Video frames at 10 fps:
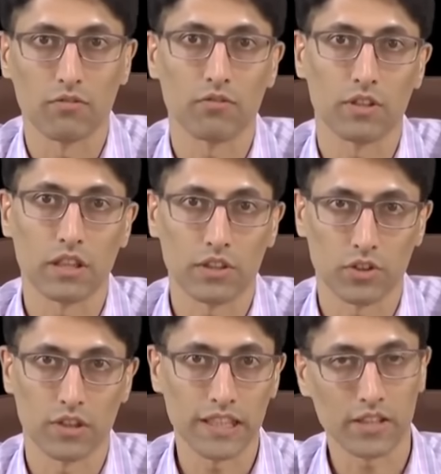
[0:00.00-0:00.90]
of
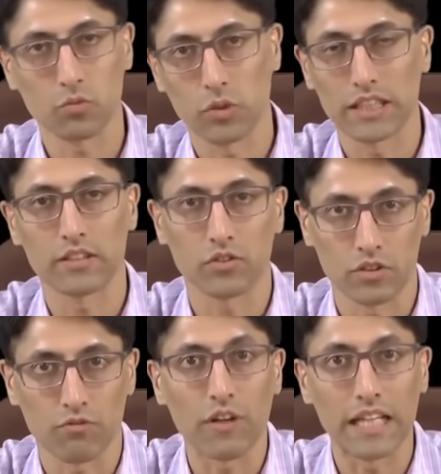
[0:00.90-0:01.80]
attorneys willing to
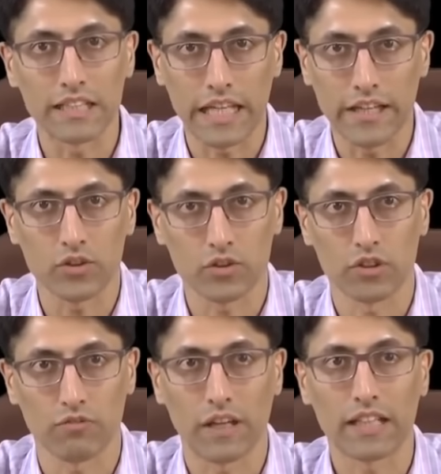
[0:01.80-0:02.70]
defend each
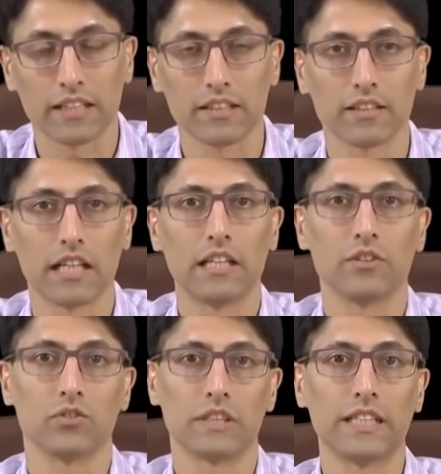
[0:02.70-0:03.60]
defendant.
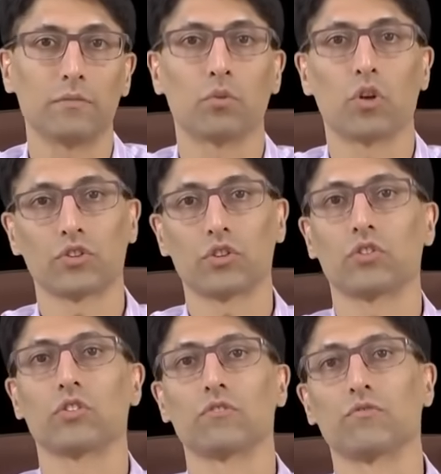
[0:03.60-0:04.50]
You'll need
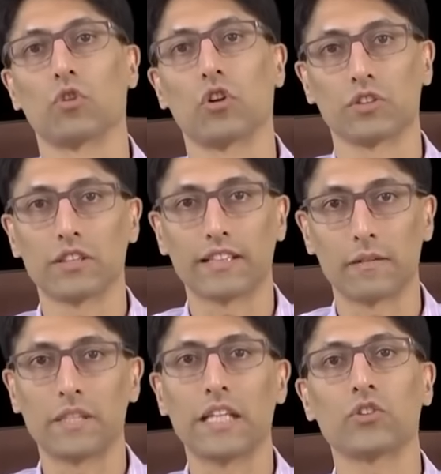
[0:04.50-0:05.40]
processes of
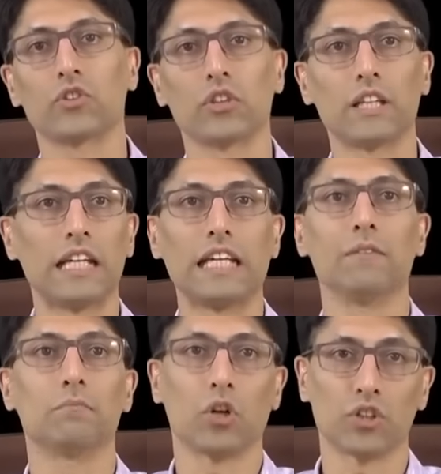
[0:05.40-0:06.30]
cross-examination,
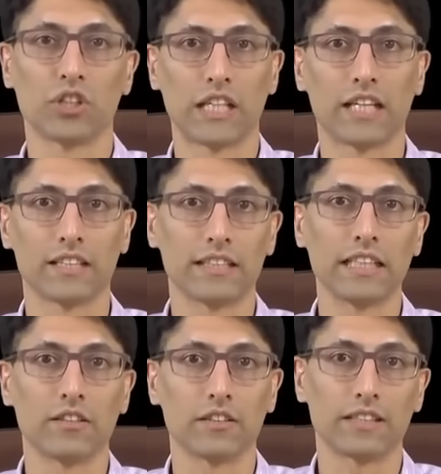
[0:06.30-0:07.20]

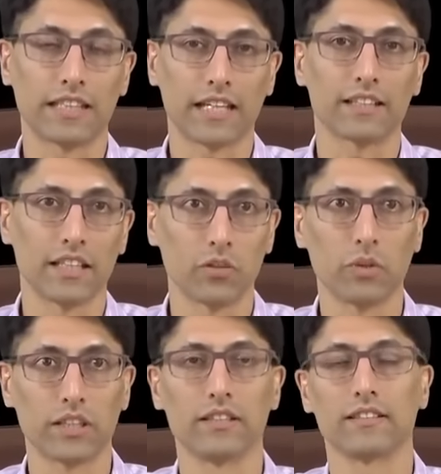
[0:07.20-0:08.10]
impartiality in detecting
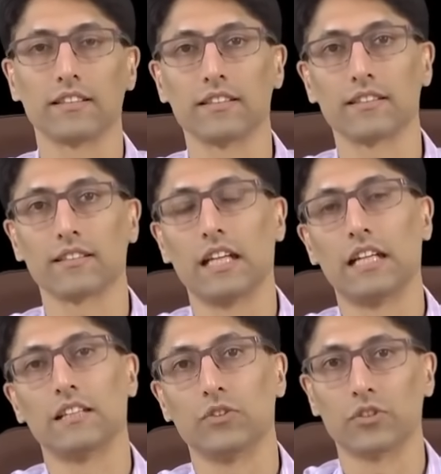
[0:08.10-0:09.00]
witnesses.
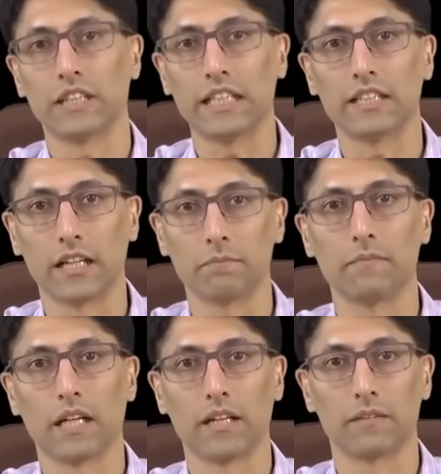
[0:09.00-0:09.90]
You'll need
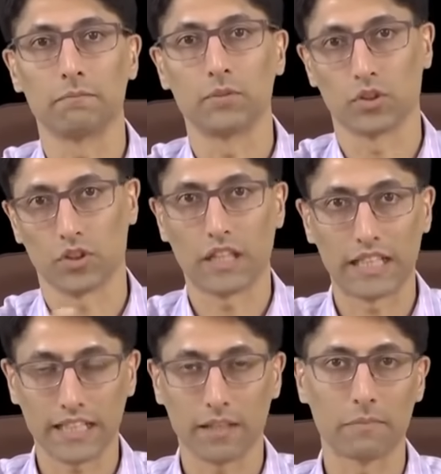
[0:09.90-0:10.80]
a
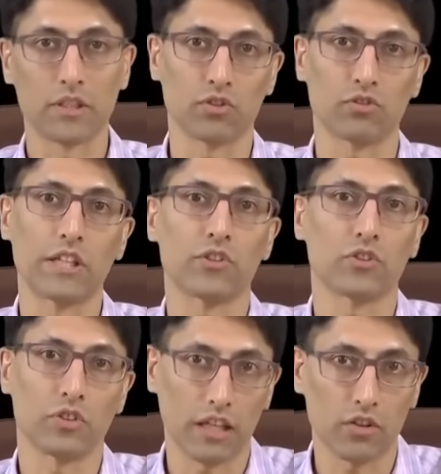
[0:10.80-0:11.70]
bureaucratic
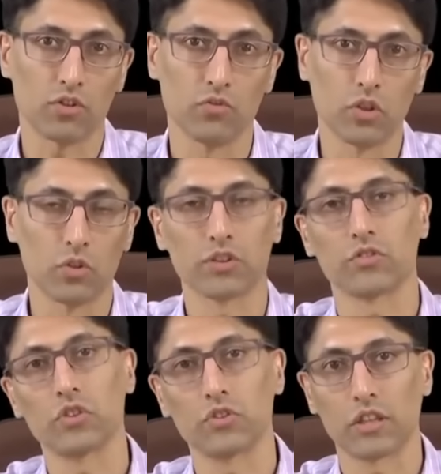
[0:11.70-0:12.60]
administration to issue
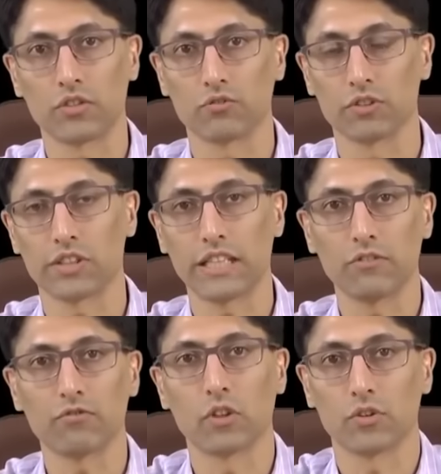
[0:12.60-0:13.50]
notices and to
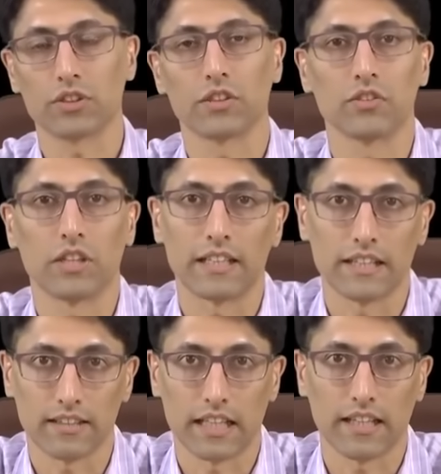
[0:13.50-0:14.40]
receive notices and
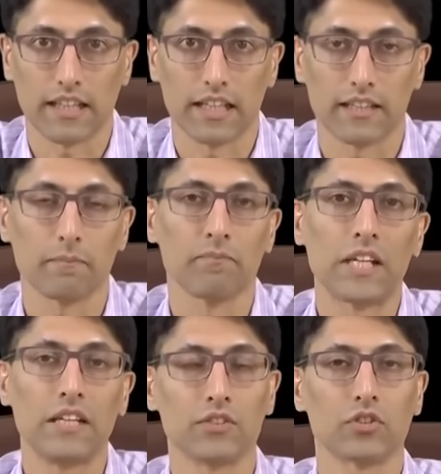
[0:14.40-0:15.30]
things like that.
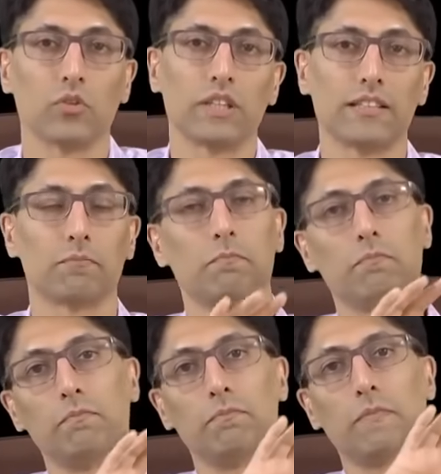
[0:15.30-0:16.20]
So
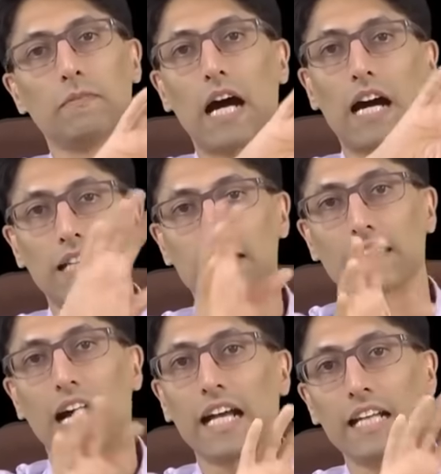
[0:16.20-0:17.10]

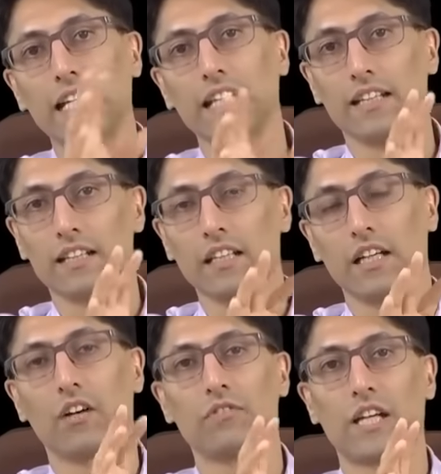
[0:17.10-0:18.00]
this idea
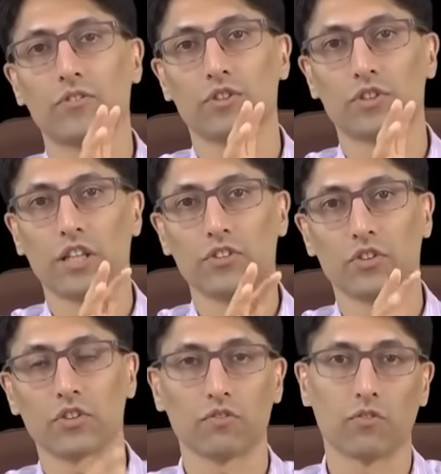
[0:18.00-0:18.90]
of natural
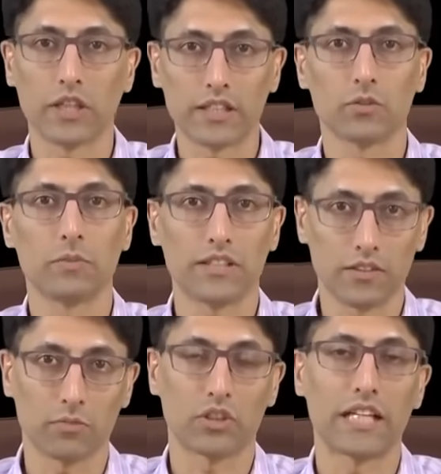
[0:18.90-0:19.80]
justice, for it to be
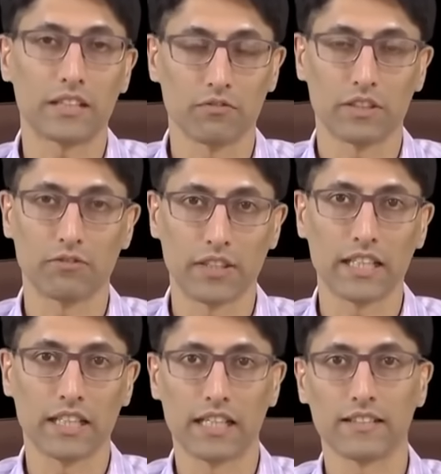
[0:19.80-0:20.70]
substantively
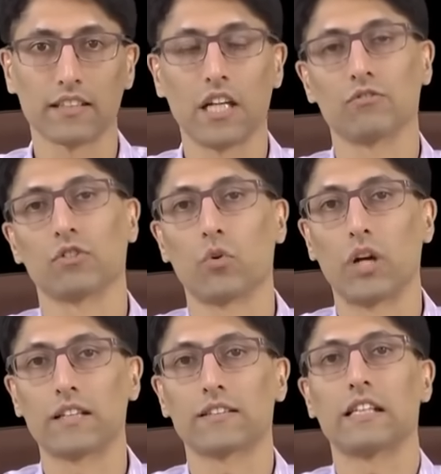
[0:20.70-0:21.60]
realized,
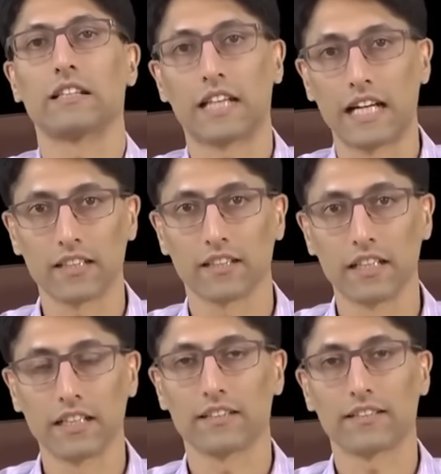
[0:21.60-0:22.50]
requires an entire
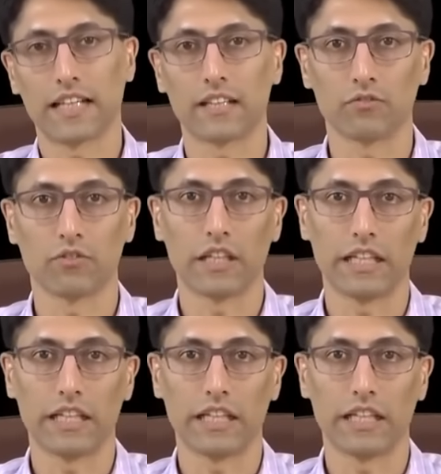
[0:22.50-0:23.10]
set of